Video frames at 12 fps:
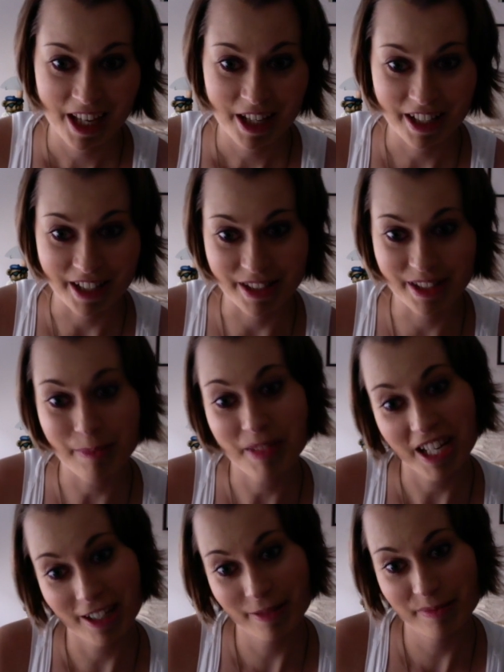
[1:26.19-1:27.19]
Because
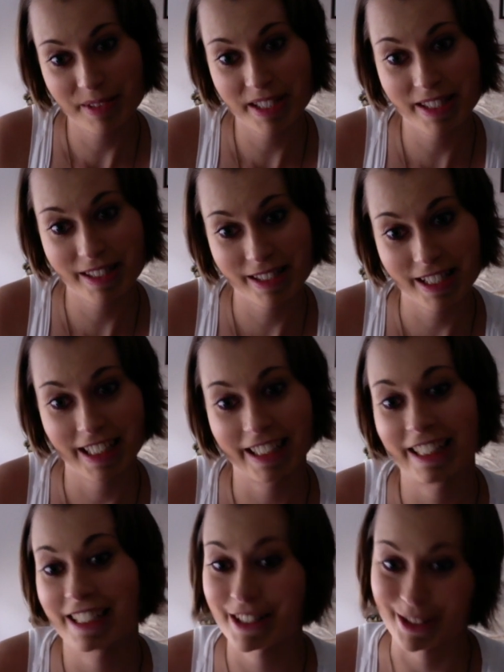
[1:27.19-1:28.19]
sometimes
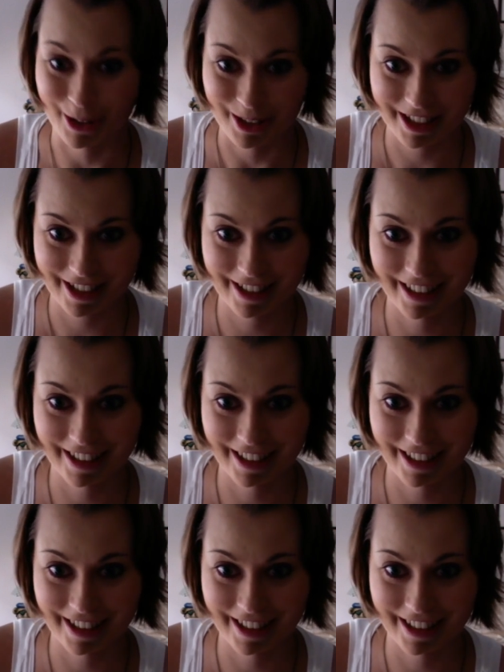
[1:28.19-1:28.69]
it does not.